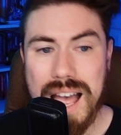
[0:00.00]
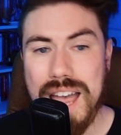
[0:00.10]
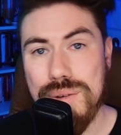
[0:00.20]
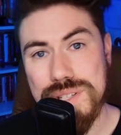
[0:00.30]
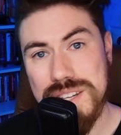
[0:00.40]

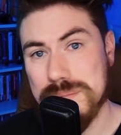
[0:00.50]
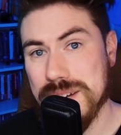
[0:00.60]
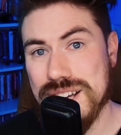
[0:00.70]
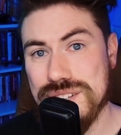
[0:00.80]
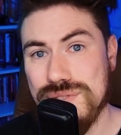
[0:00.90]
Hey, what's up,
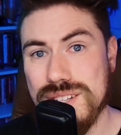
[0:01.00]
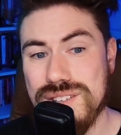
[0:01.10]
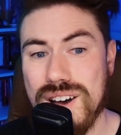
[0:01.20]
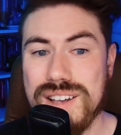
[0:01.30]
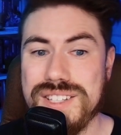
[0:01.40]
guys?
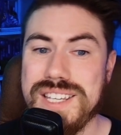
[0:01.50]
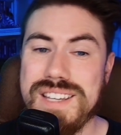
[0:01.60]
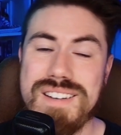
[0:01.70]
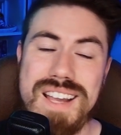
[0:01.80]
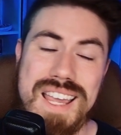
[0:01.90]
Flin Dawzi here.